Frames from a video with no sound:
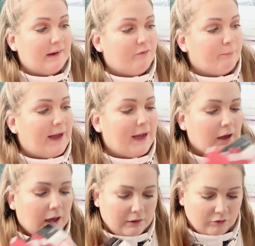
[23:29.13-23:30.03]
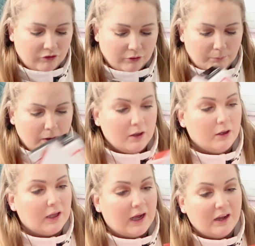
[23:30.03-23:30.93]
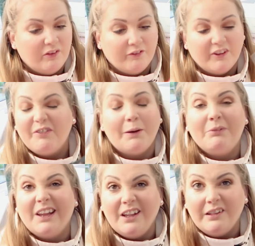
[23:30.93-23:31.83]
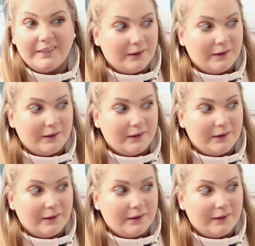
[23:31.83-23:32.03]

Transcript: this gift bag and some cards for the family.